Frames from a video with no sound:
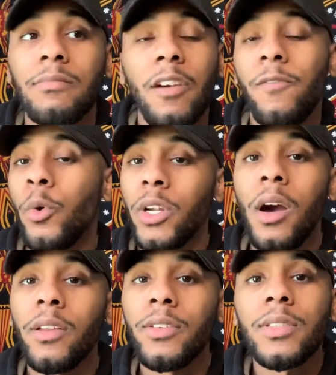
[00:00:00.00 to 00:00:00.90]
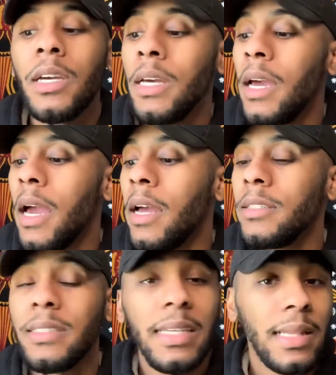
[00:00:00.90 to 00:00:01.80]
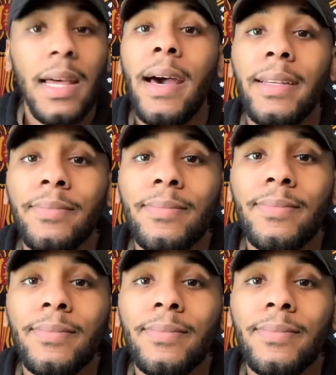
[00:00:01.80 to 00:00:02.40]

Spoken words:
$4. Decline.